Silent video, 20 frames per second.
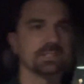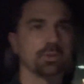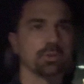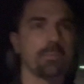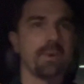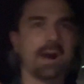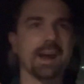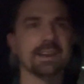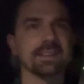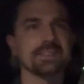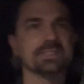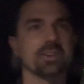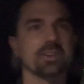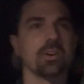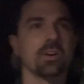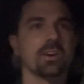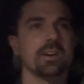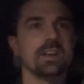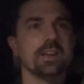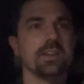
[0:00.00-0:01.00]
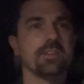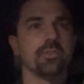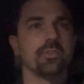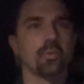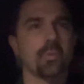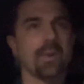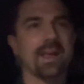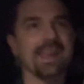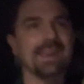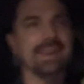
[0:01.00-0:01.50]
So minus the
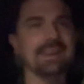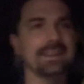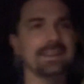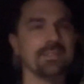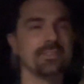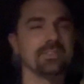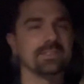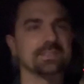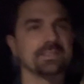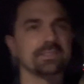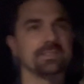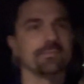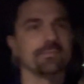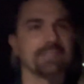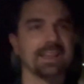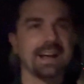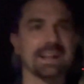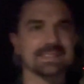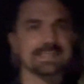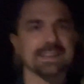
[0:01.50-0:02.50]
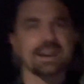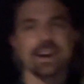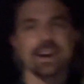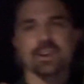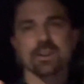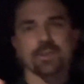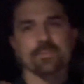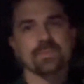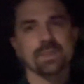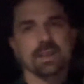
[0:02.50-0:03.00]
rain and the flat
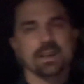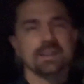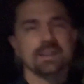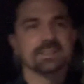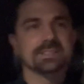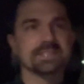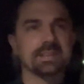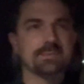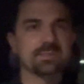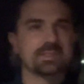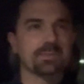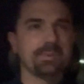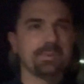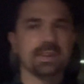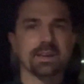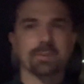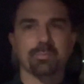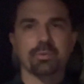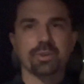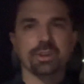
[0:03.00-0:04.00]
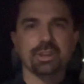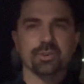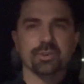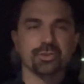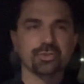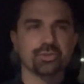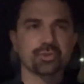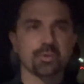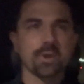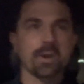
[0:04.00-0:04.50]
tire, seems to be a pretty
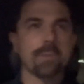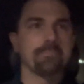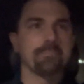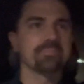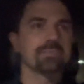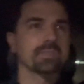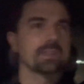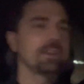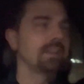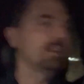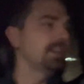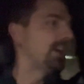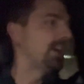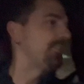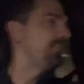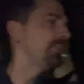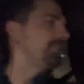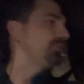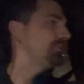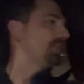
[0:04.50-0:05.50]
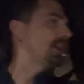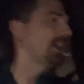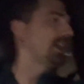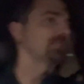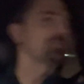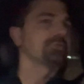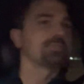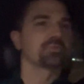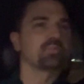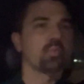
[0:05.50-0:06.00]
good trip. And then if you
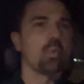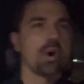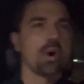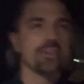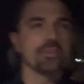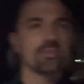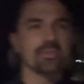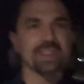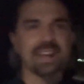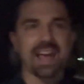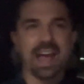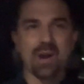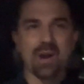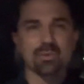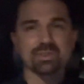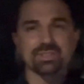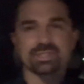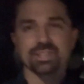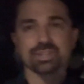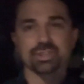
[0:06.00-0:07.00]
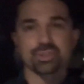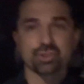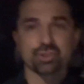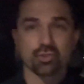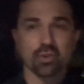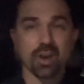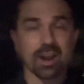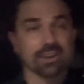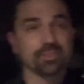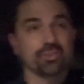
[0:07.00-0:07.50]
guys are just wondering how is this
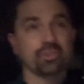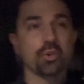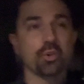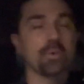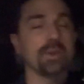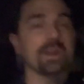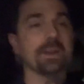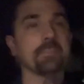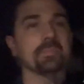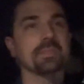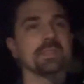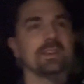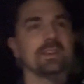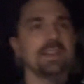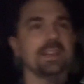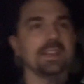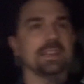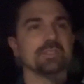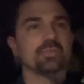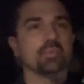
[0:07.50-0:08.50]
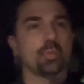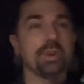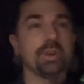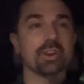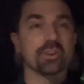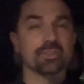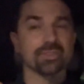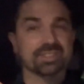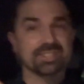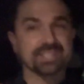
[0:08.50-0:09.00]
truck doing, we
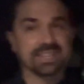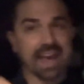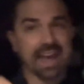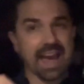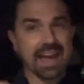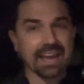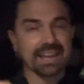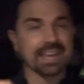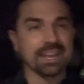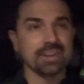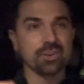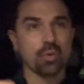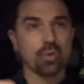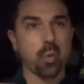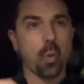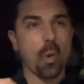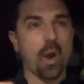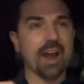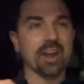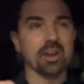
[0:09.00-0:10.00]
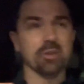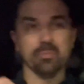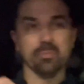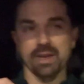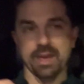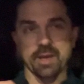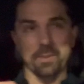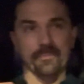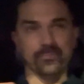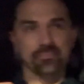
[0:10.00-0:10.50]
are sagging quite a
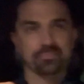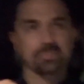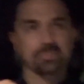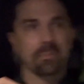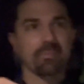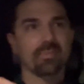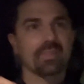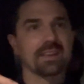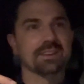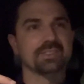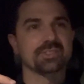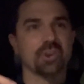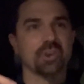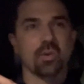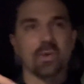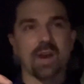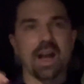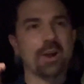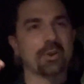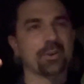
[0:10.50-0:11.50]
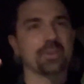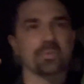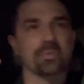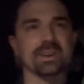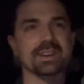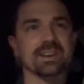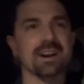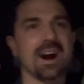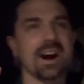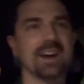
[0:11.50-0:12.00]
bit. So how could
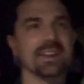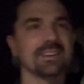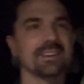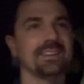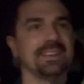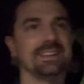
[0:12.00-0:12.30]
we not?